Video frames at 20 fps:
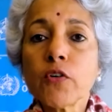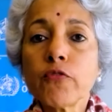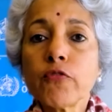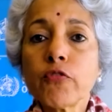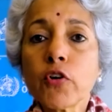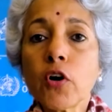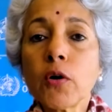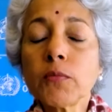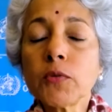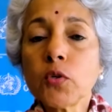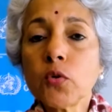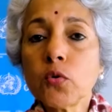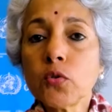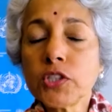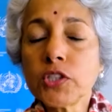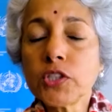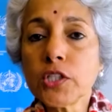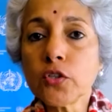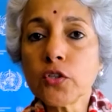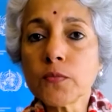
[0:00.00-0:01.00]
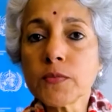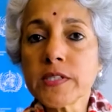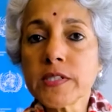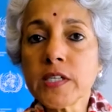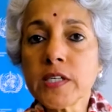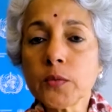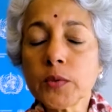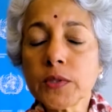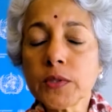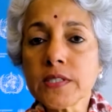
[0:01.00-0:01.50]
from the whole genome
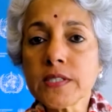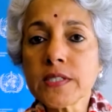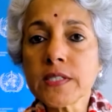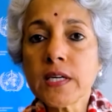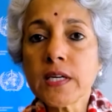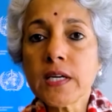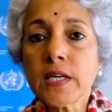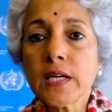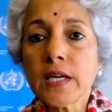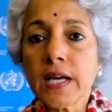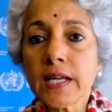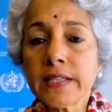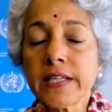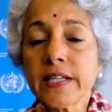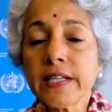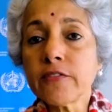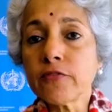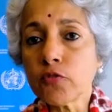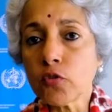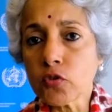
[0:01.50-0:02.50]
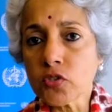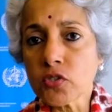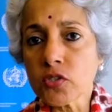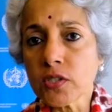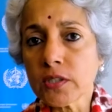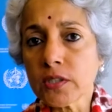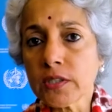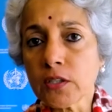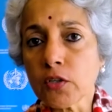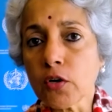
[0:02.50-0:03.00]
sequence. And then, of course,
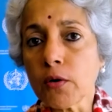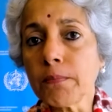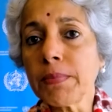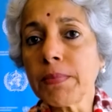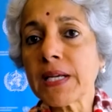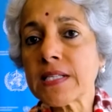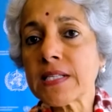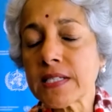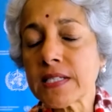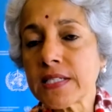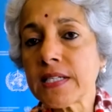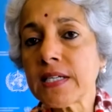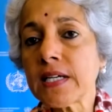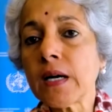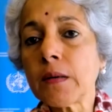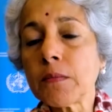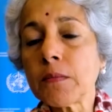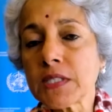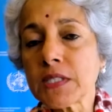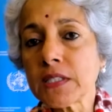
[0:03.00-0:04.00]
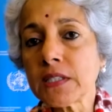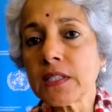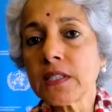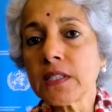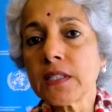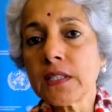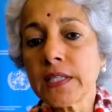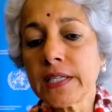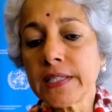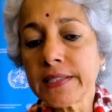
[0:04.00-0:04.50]
the complexity comes in
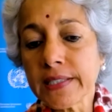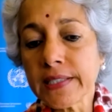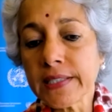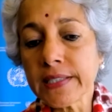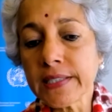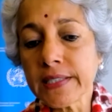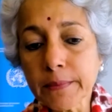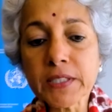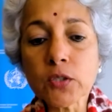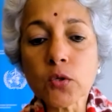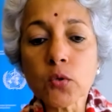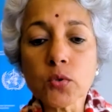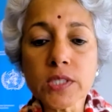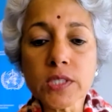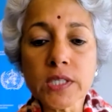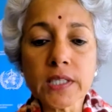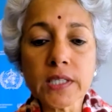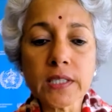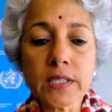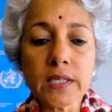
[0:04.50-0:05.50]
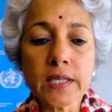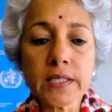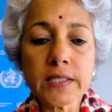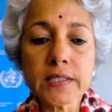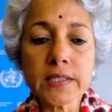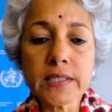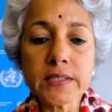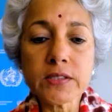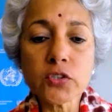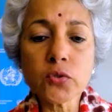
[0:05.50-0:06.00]
the lipid coating
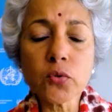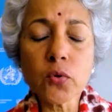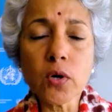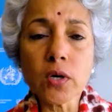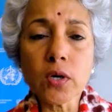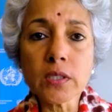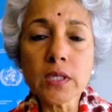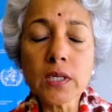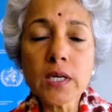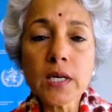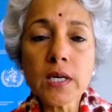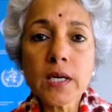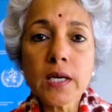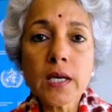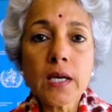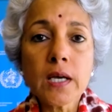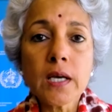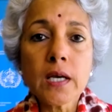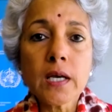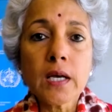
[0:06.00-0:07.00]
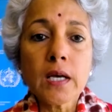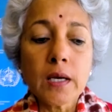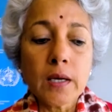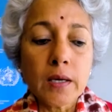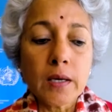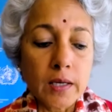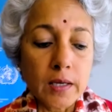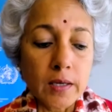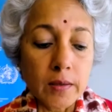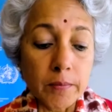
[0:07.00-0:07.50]
and so on.
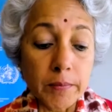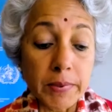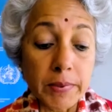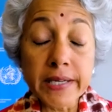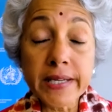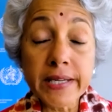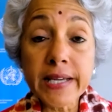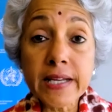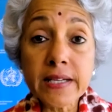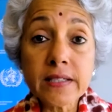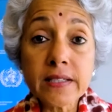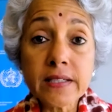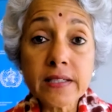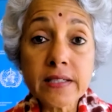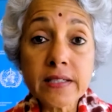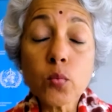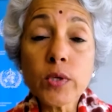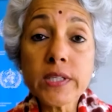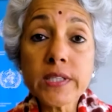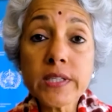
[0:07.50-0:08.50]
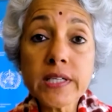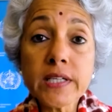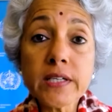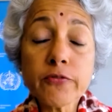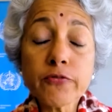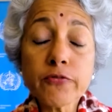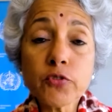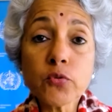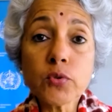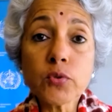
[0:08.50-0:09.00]
But again, within
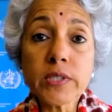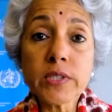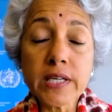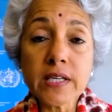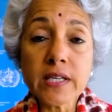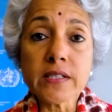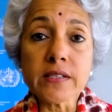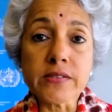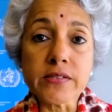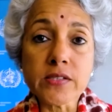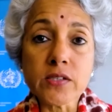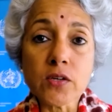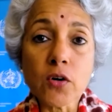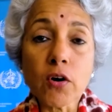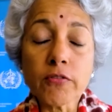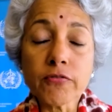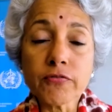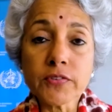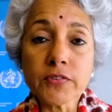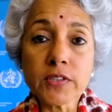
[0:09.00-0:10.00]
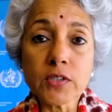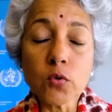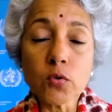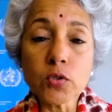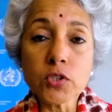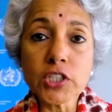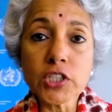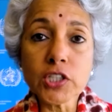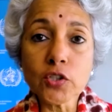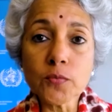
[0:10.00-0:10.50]
a few days of the whole
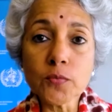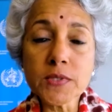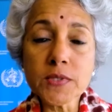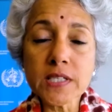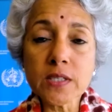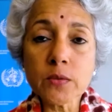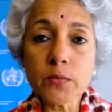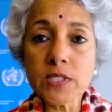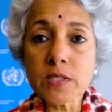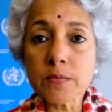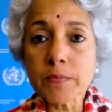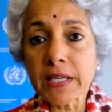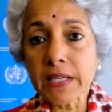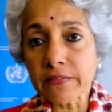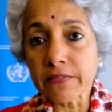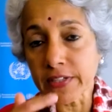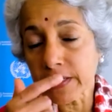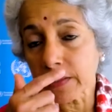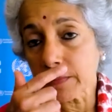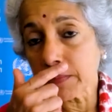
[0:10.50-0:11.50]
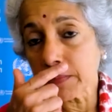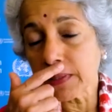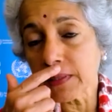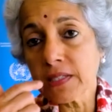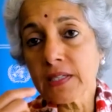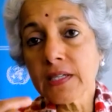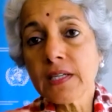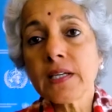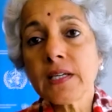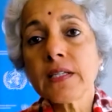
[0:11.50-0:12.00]
genome sequence being available,
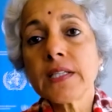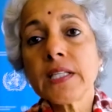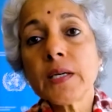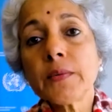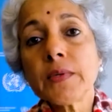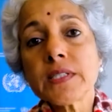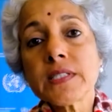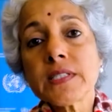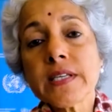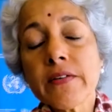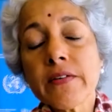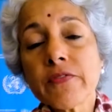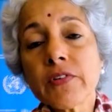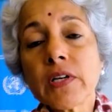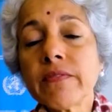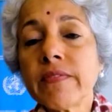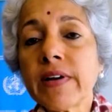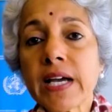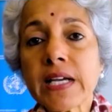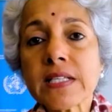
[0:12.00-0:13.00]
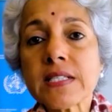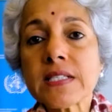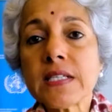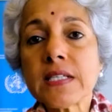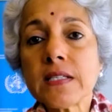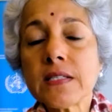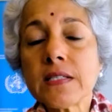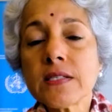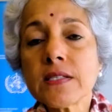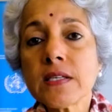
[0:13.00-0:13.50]
there were several
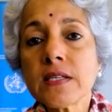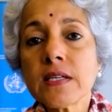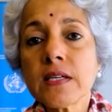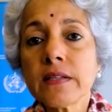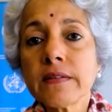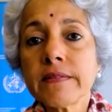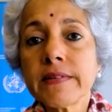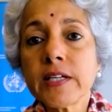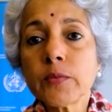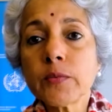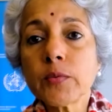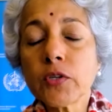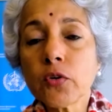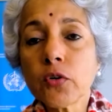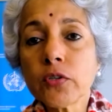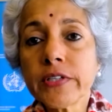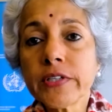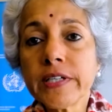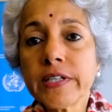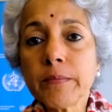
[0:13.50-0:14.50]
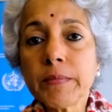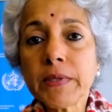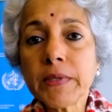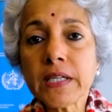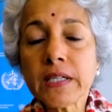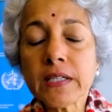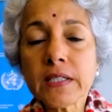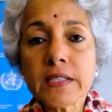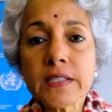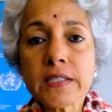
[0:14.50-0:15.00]
vaccines that were already
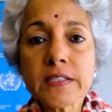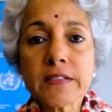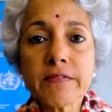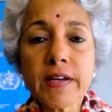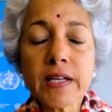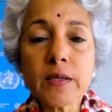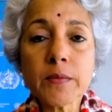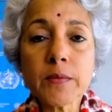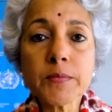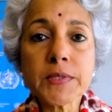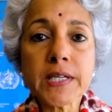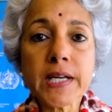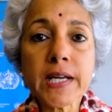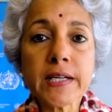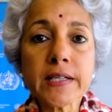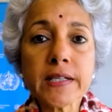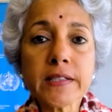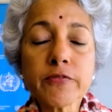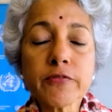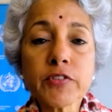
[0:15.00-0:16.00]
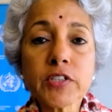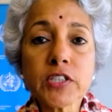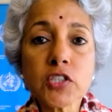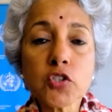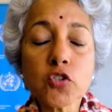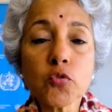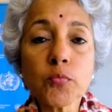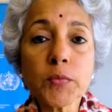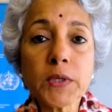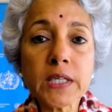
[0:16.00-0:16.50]
being developed, and the first
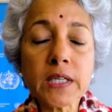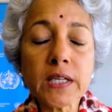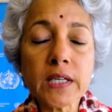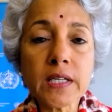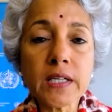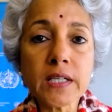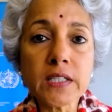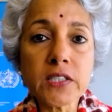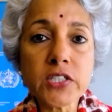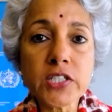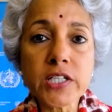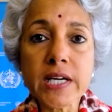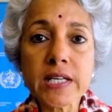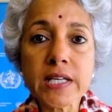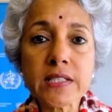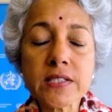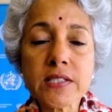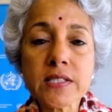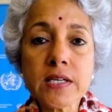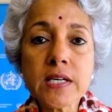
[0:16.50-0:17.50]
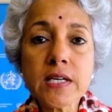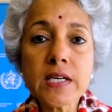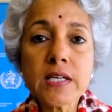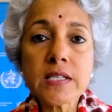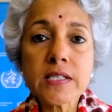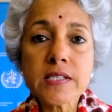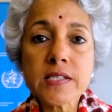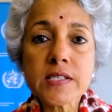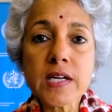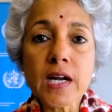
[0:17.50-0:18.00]
human clinical trials
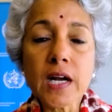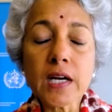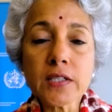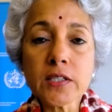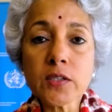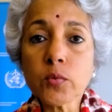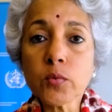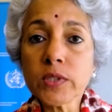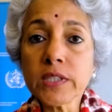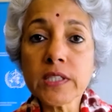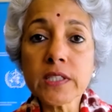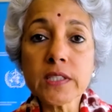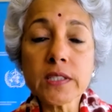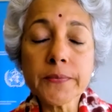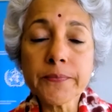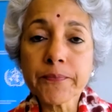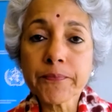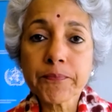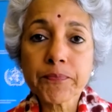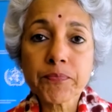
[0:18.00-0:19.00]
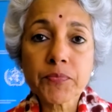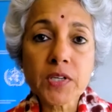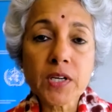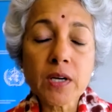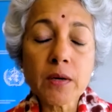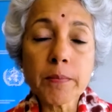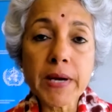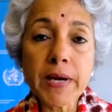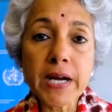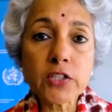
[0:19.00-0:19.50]
started within
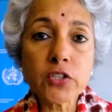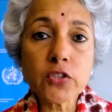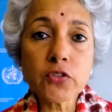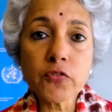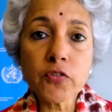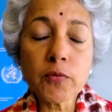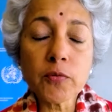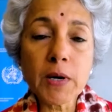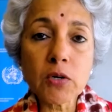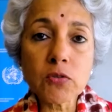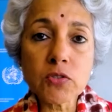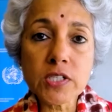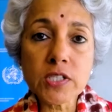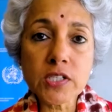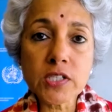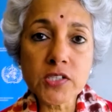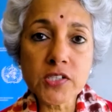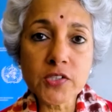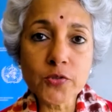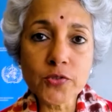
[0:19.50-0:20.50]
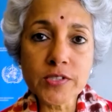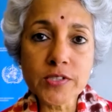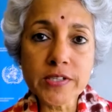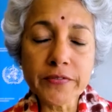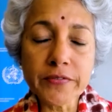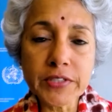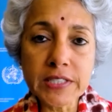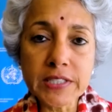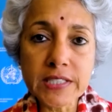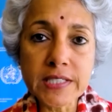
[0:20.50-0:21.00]
a matter of about 60 to
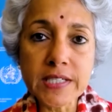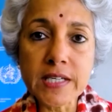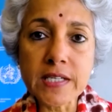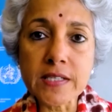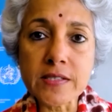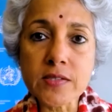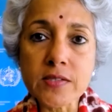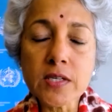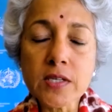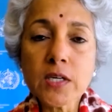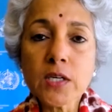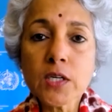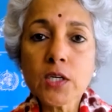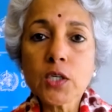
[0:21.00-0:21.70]
70 days.